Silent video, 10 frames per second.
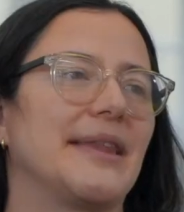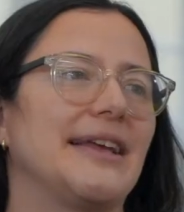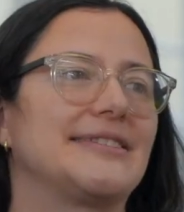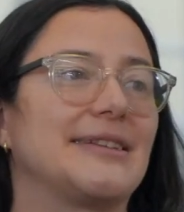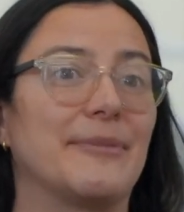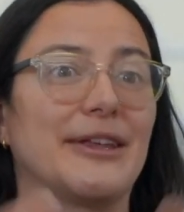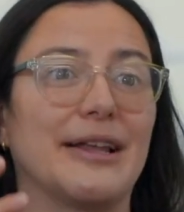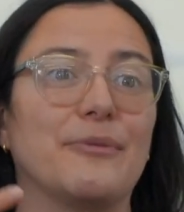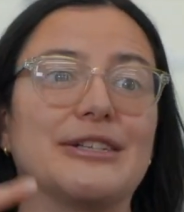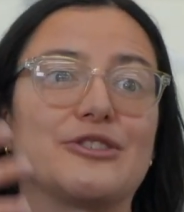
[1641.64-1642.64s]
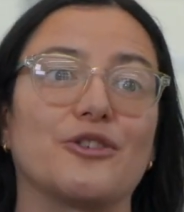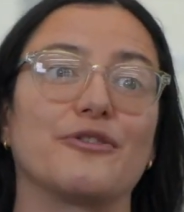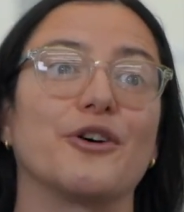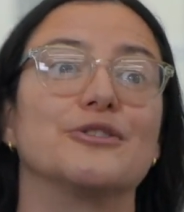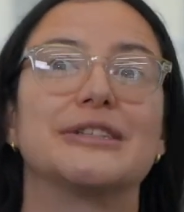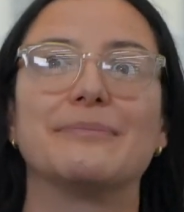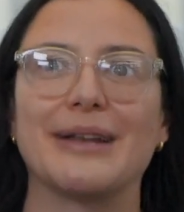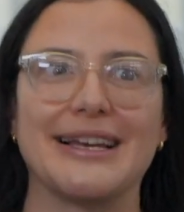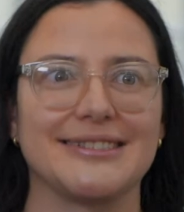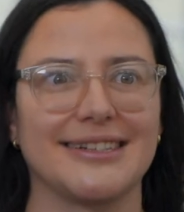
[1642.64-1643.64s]
is something that we're sort of
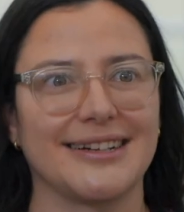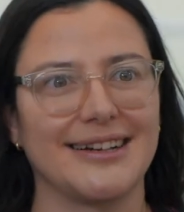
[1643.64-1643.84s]
contemplating.